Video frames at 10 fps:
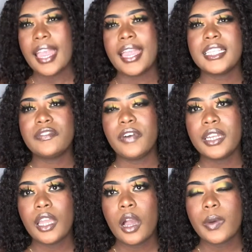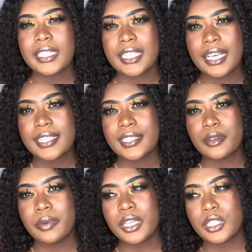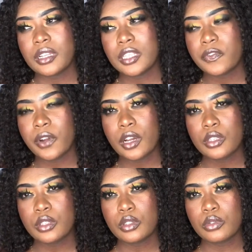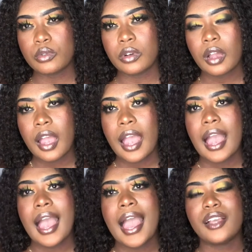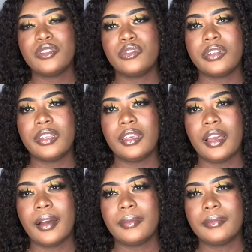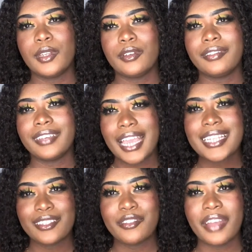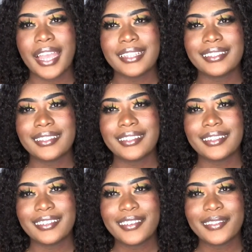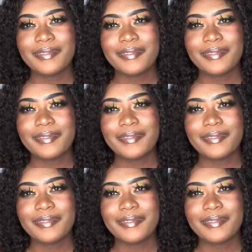It's funny how it takes situations for us to actually, you know, get it right, you know?